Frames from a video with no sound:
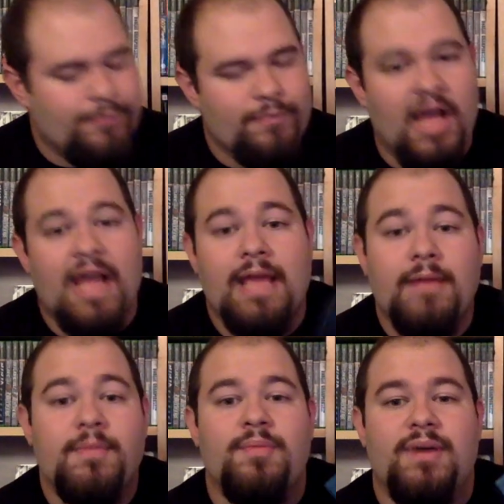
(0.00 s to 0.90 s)
I
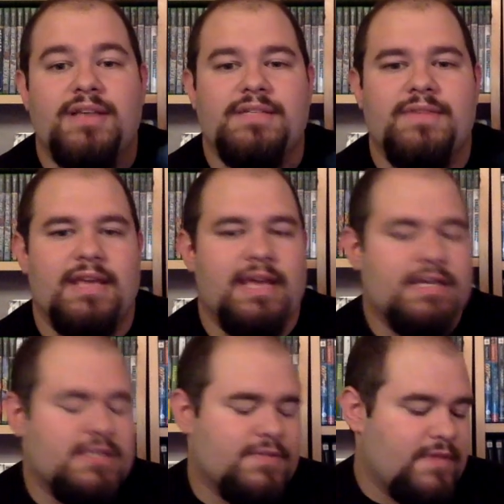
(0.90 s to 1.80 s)
am in the process of getting
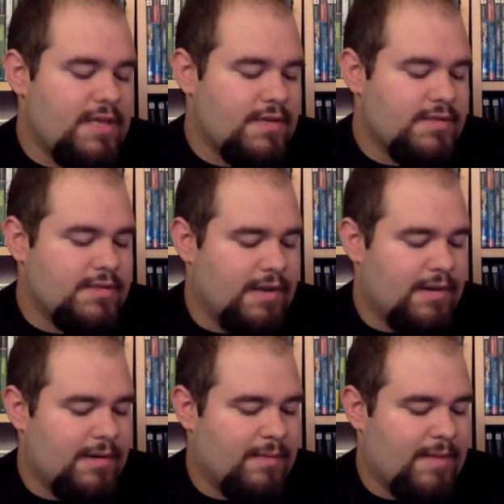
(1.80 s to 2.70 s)
cases for these.
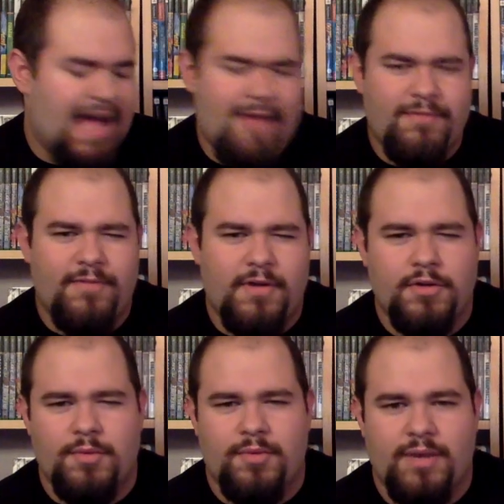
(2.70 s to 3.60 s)
I haven't found
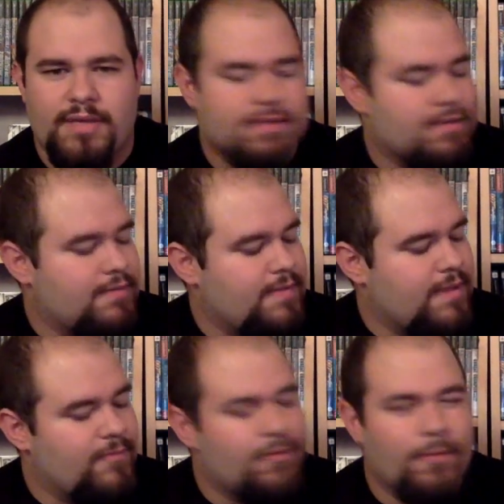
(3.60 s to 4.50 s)
good prices on
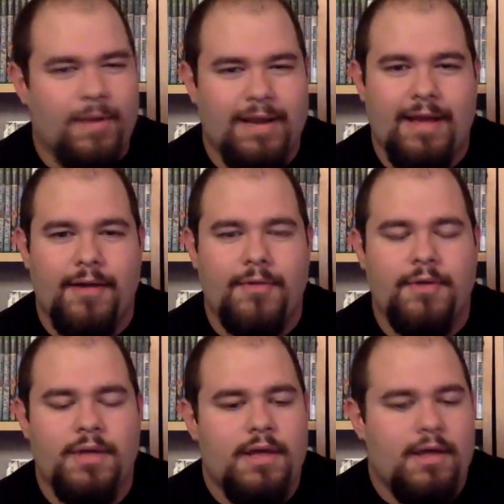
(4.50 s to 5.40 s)
them for right now.
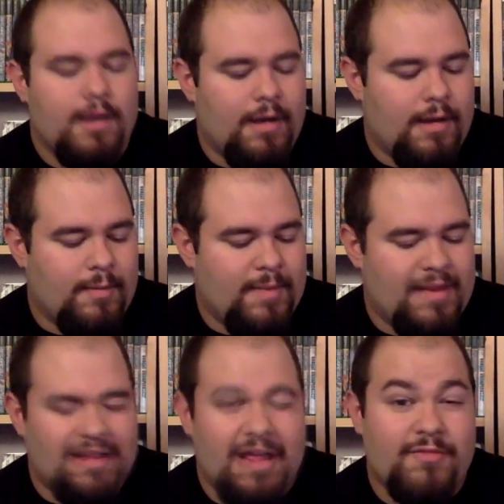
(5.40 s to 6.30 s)
And
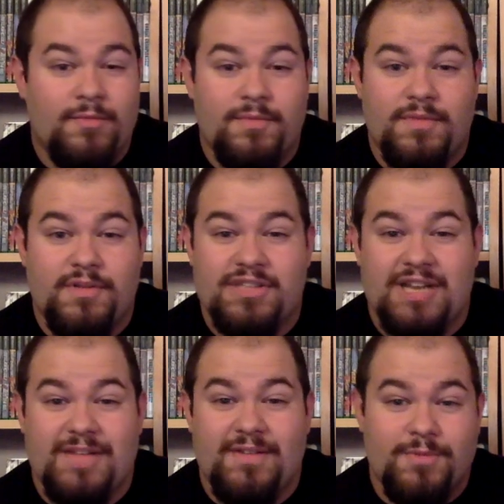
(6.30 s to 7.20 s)
a lot of them, there's
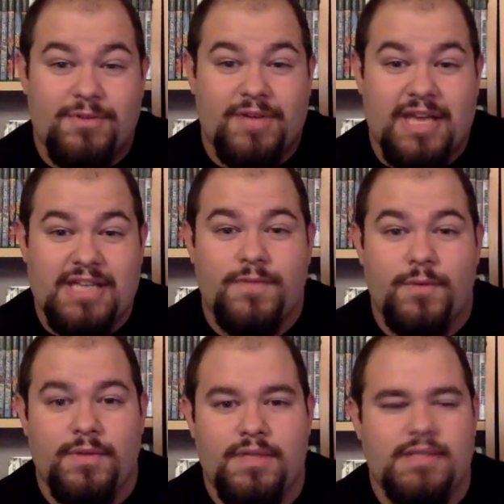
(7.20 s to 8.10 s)
not even a real case
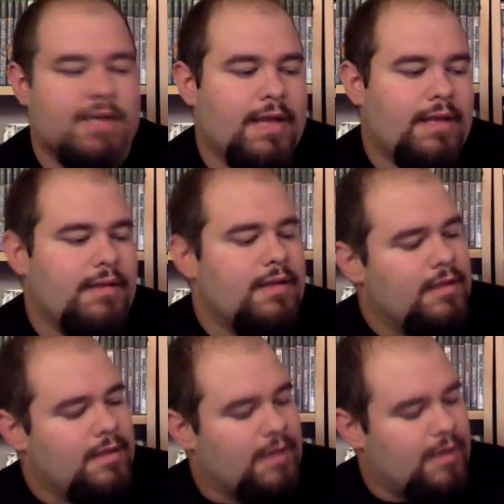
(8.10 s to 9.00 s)
for these yet.
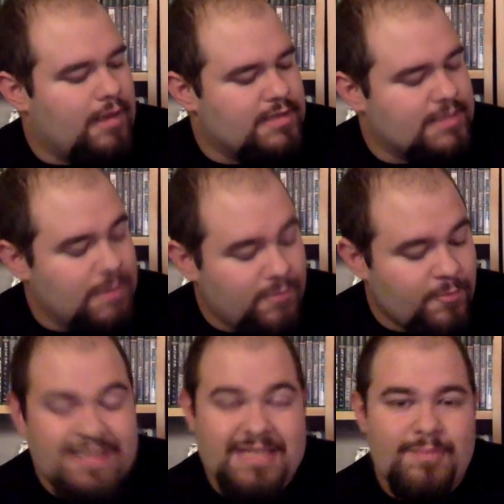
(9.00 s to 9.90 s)
Some of
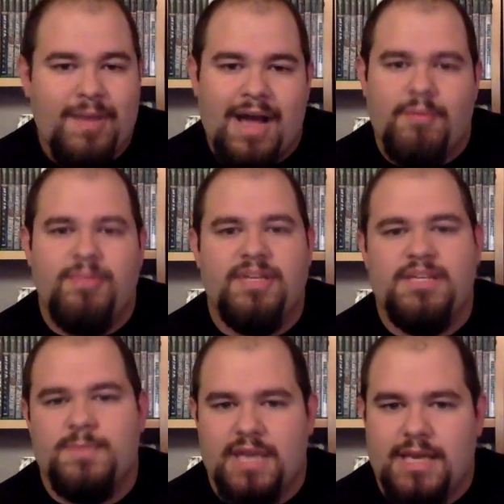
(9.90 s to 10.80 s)
them I did buy
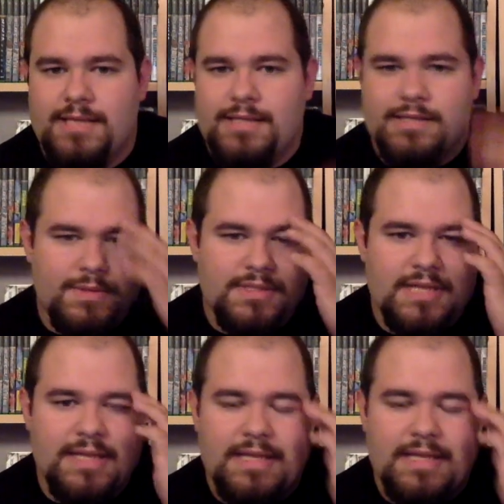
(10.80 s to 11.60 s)
replacement cases, so it's not the